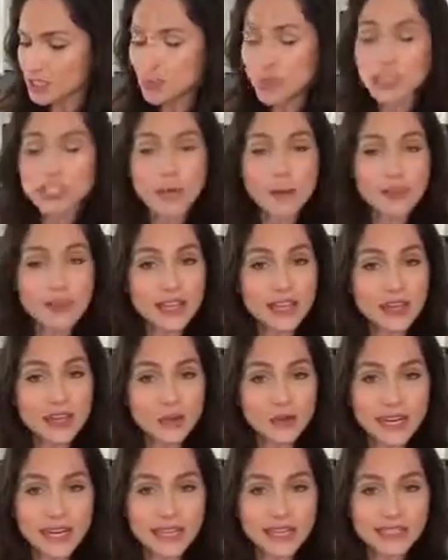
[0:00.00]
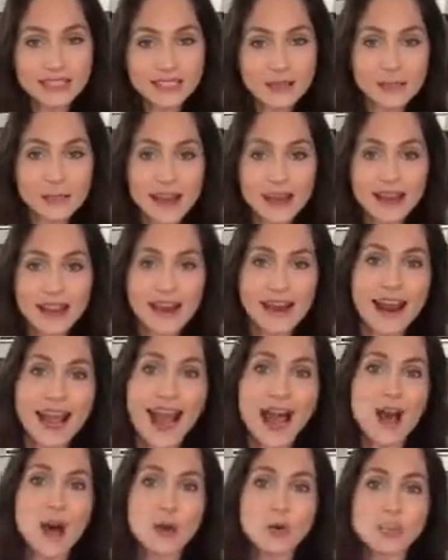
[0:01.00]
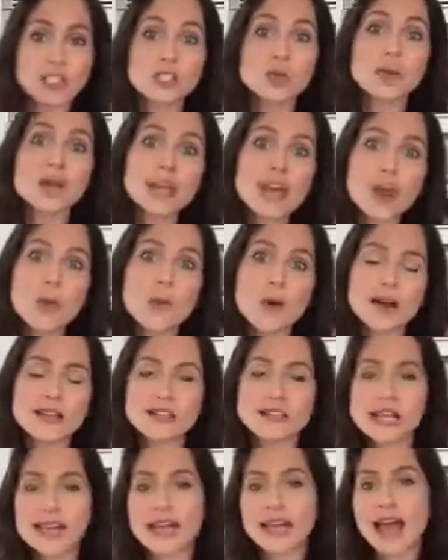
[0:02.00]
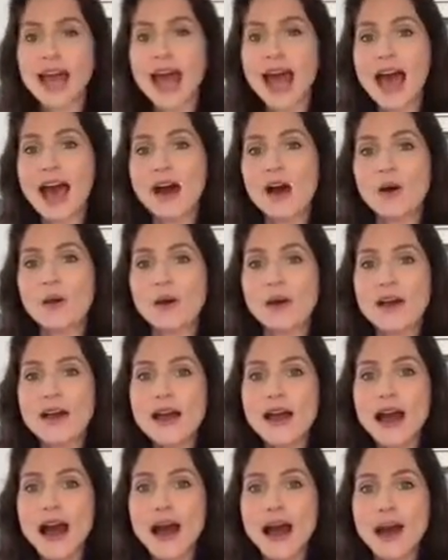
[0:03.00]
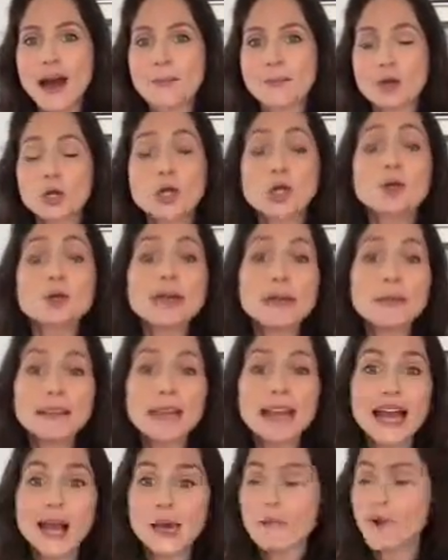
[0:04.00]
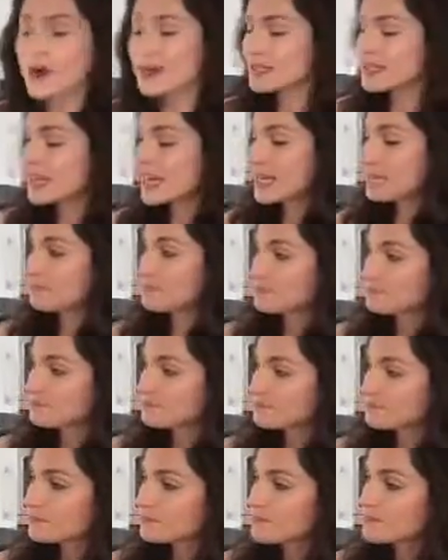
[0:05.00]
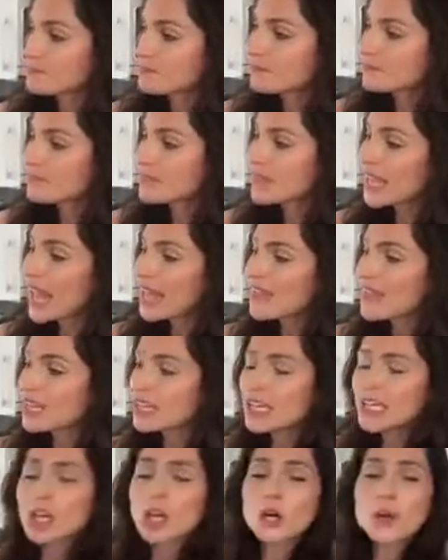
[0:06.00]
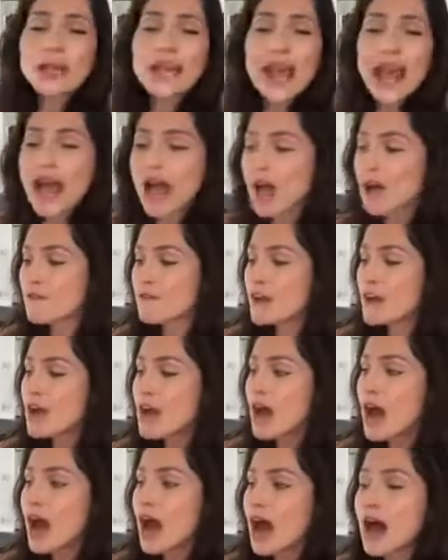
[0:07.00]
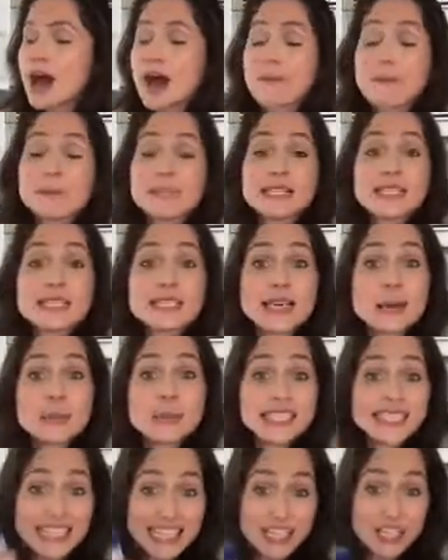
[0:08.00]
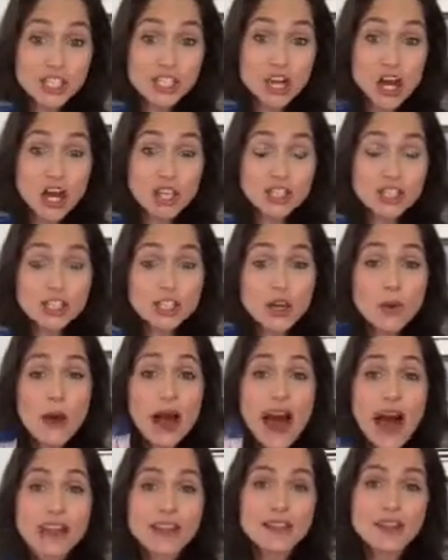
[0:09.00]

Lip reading: switch up the ingredients depending on how sweet I want it, how creamy I want it. And then here we have some sea salt. So I